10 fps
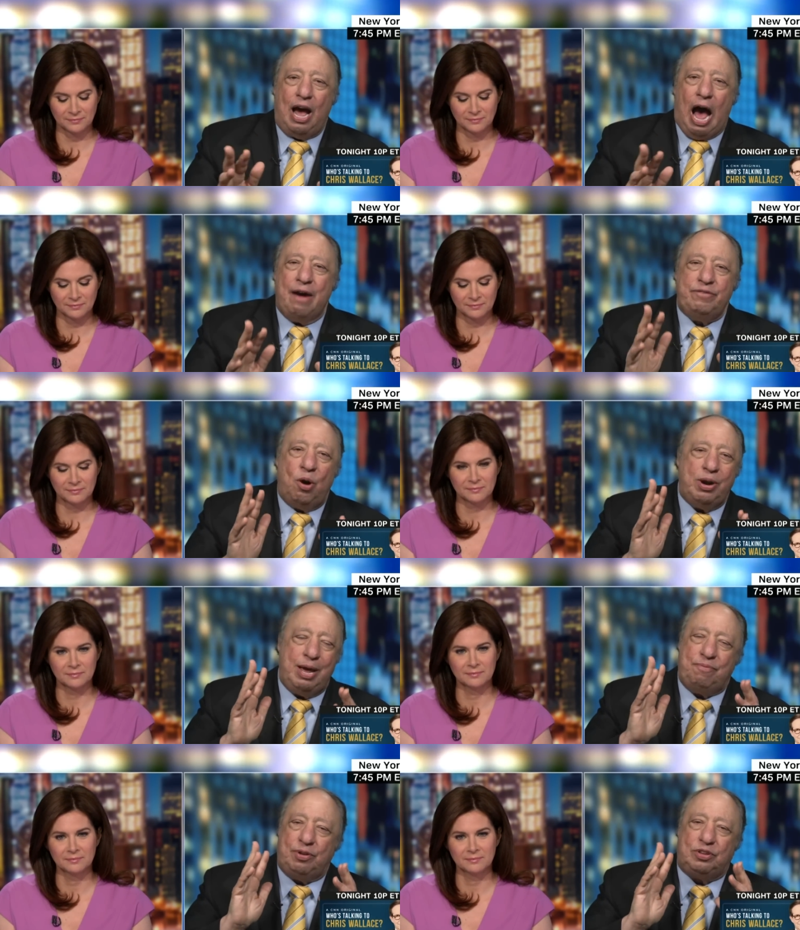Speaker 1: I've known
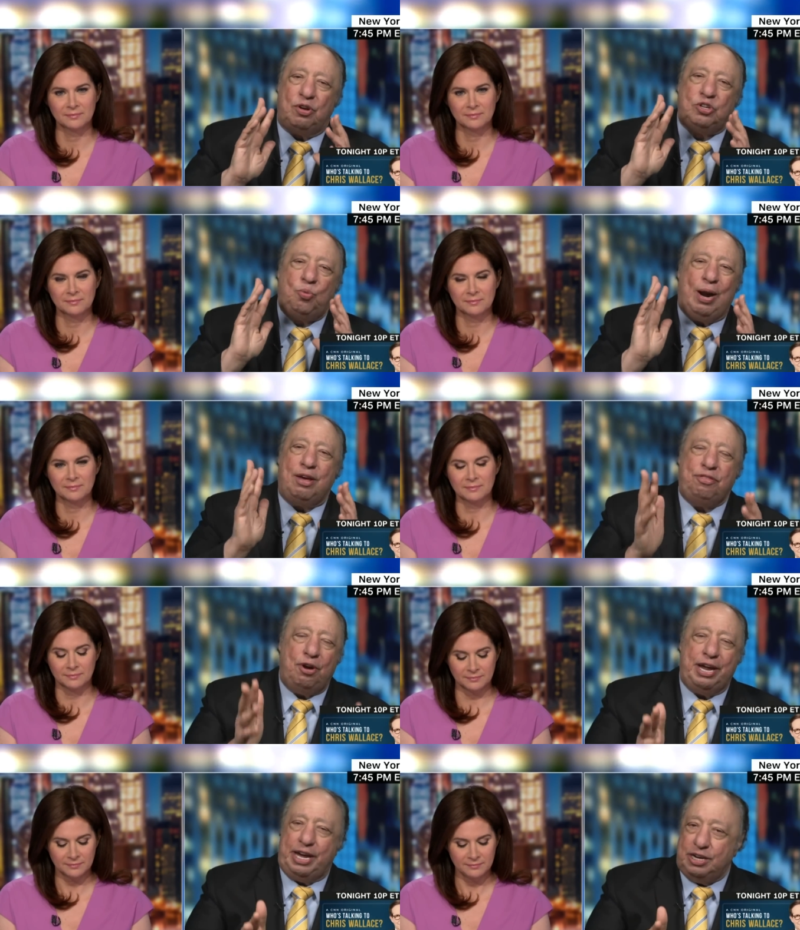him for 20 or
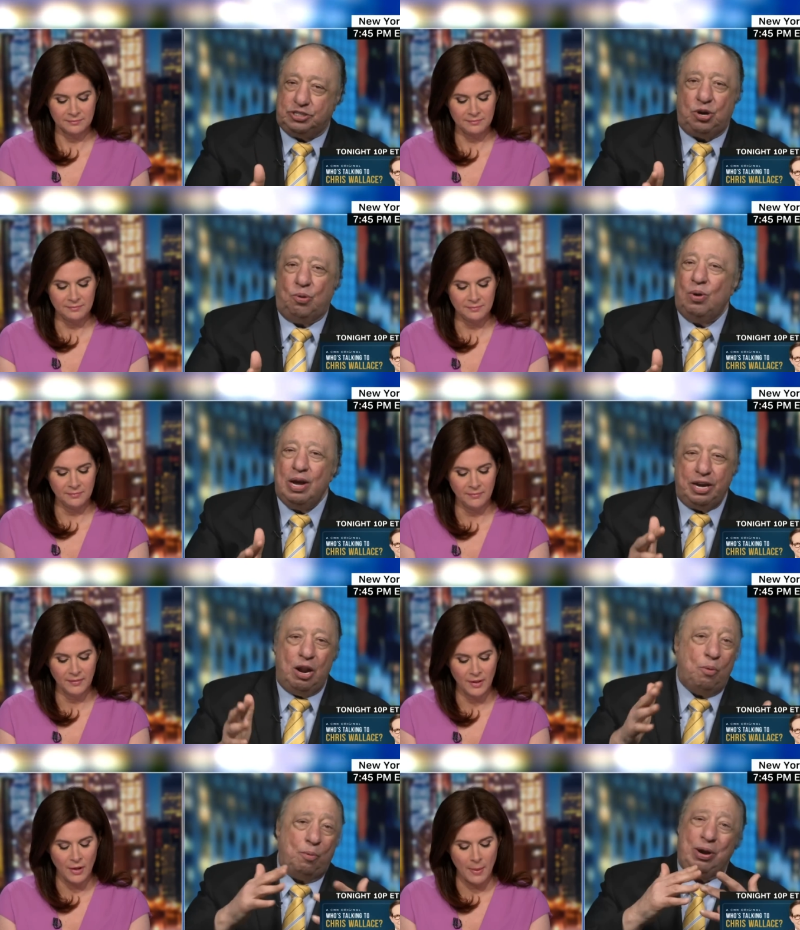30 years, too. You
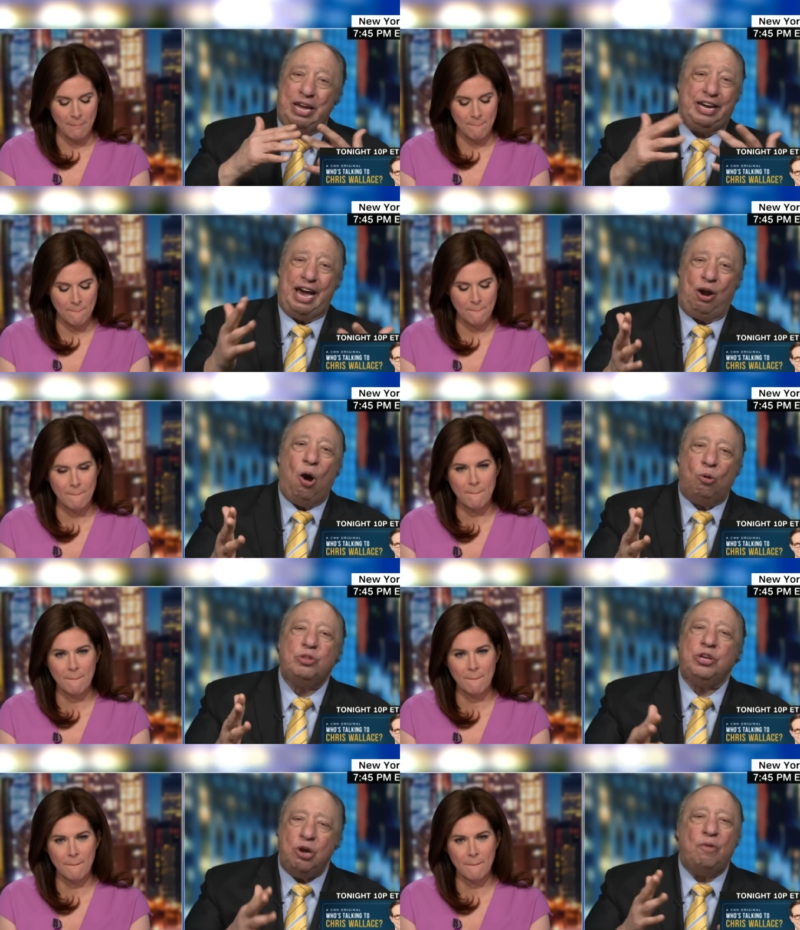know, when you get old,
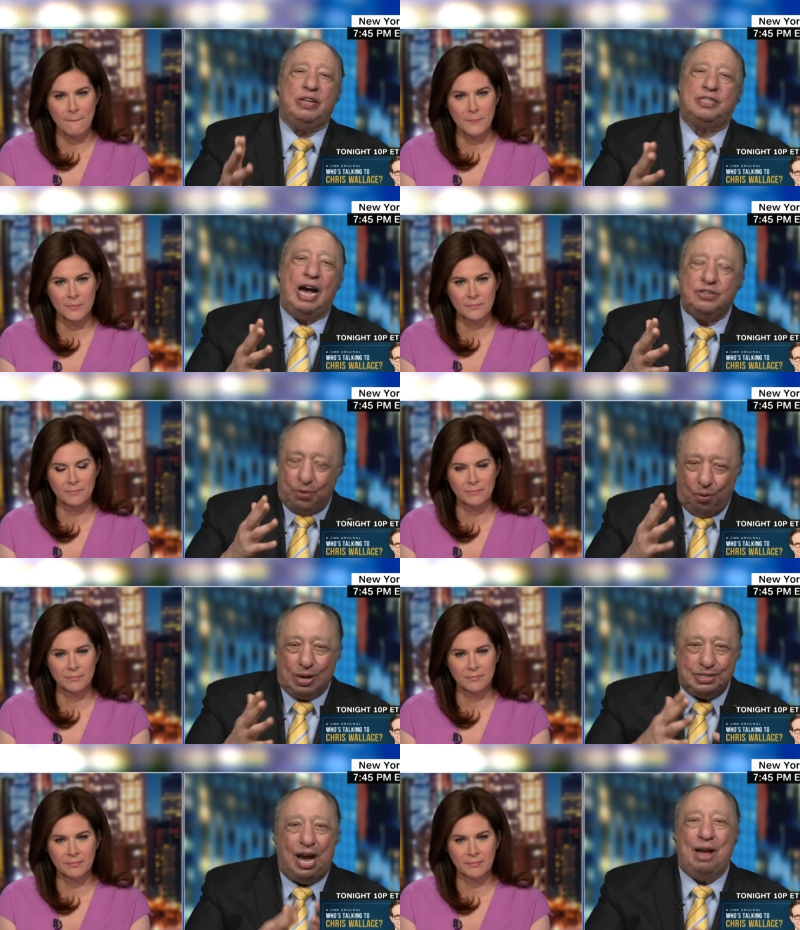you know these guys for a
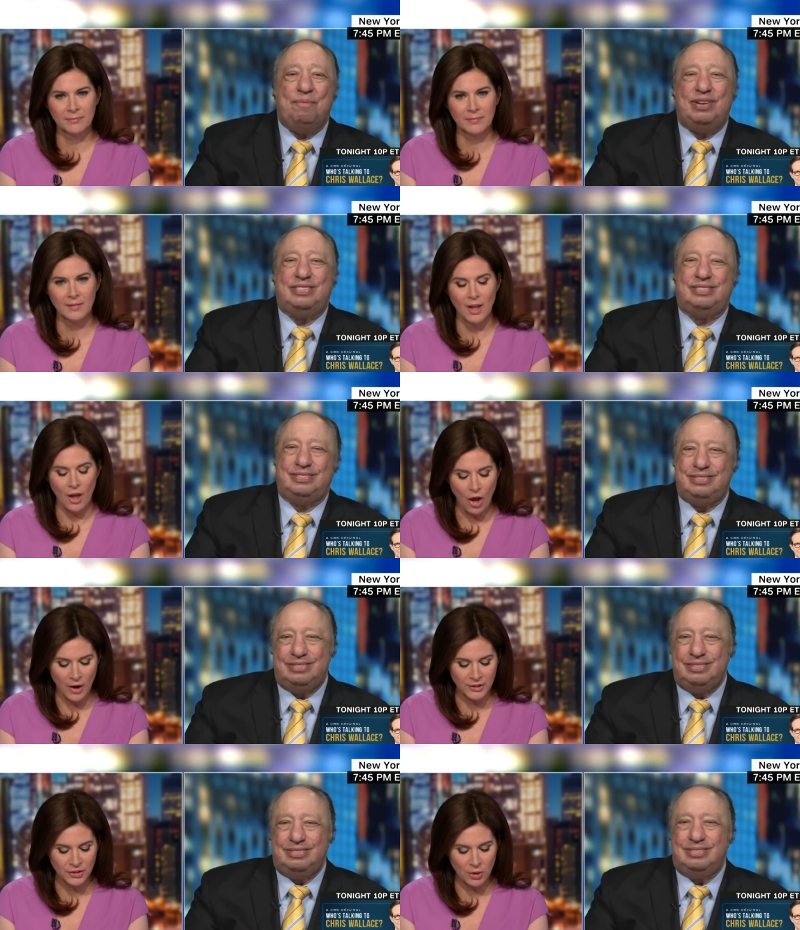long time.
Speaker 2: All
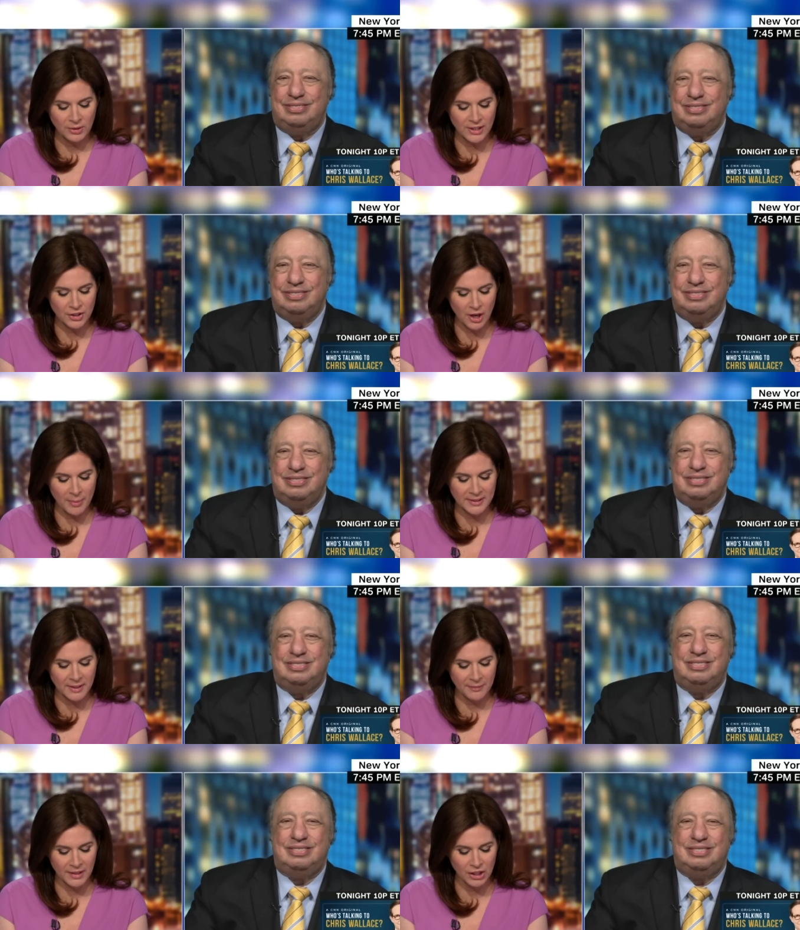right, so let's talk about
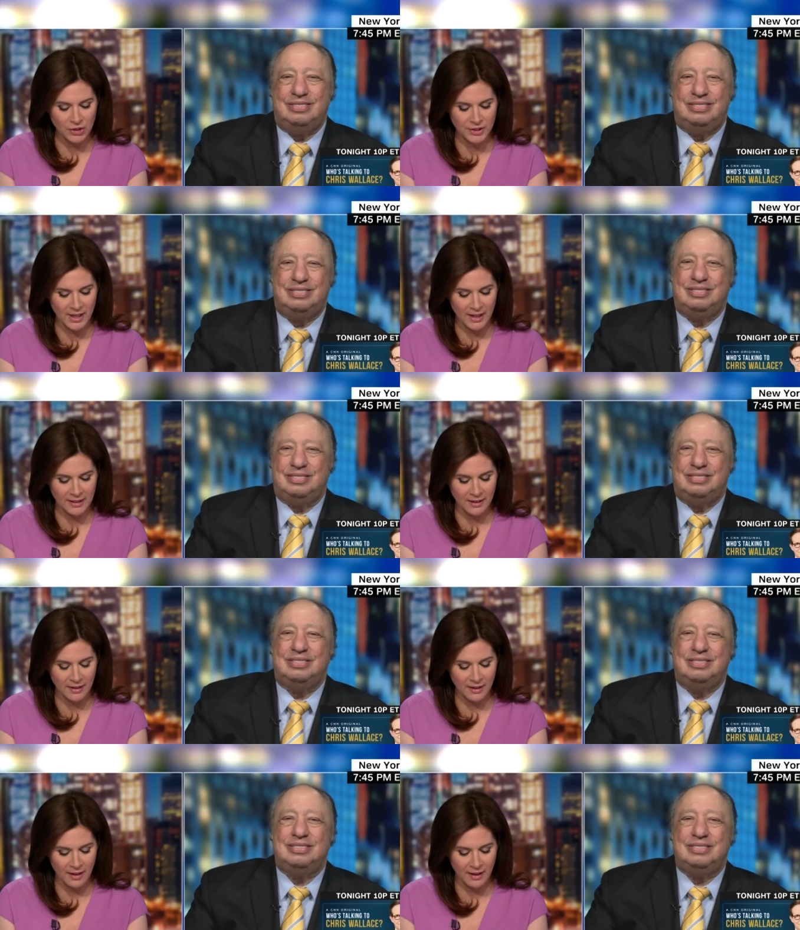something you said
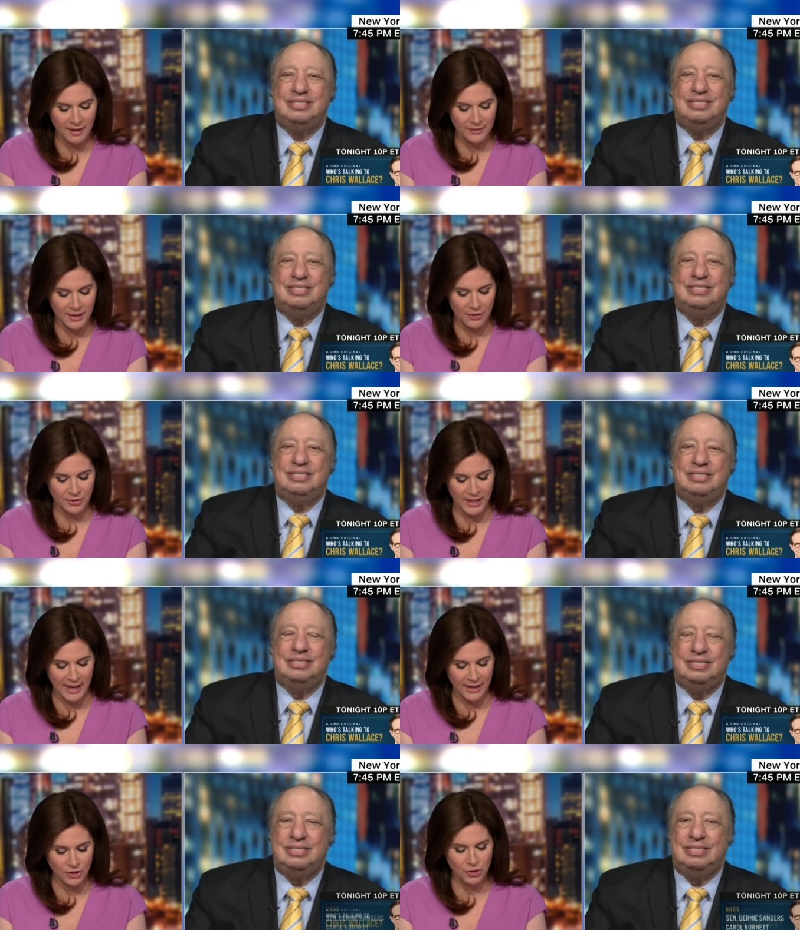uh, uh, the other
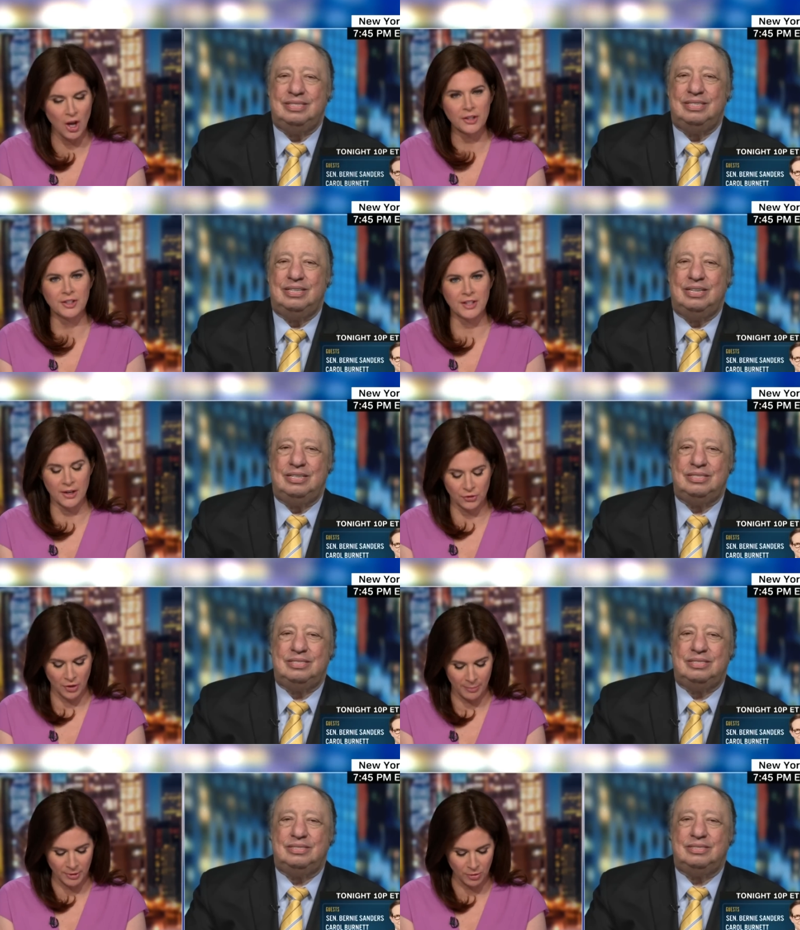day. You talked to Donald
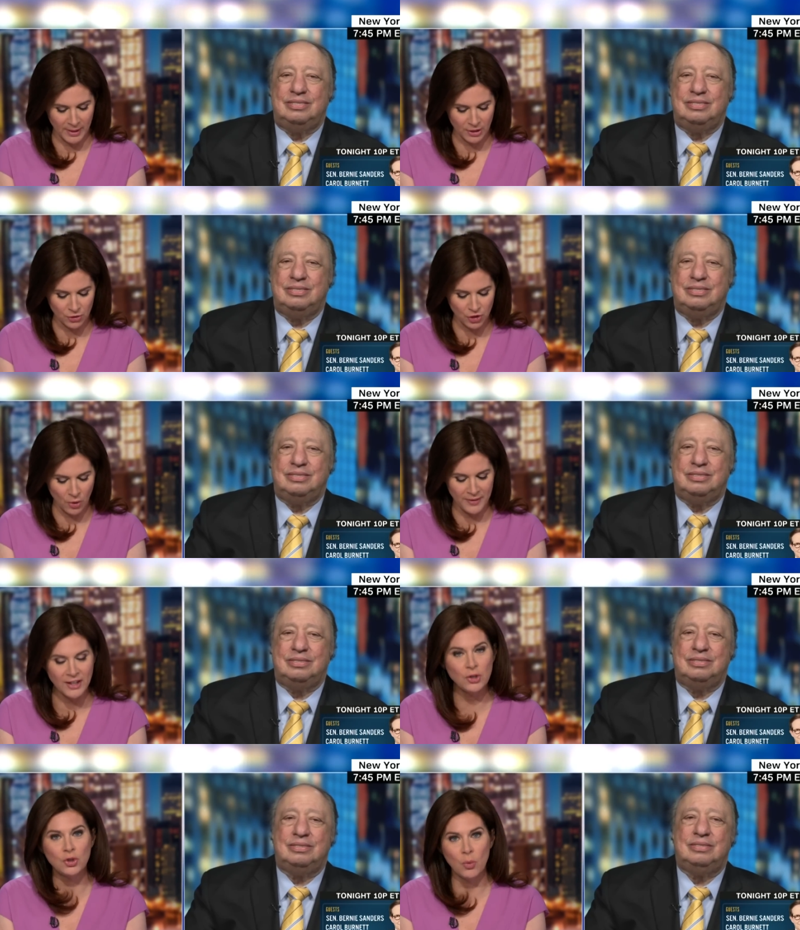Trump on your radio show, and
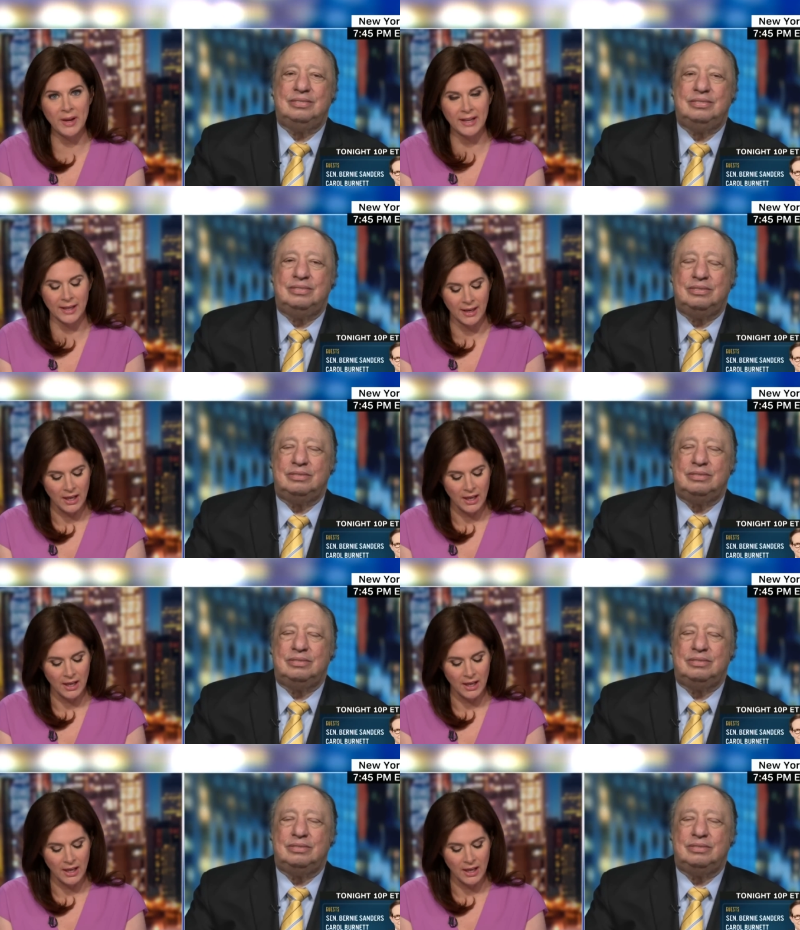then you tweeted,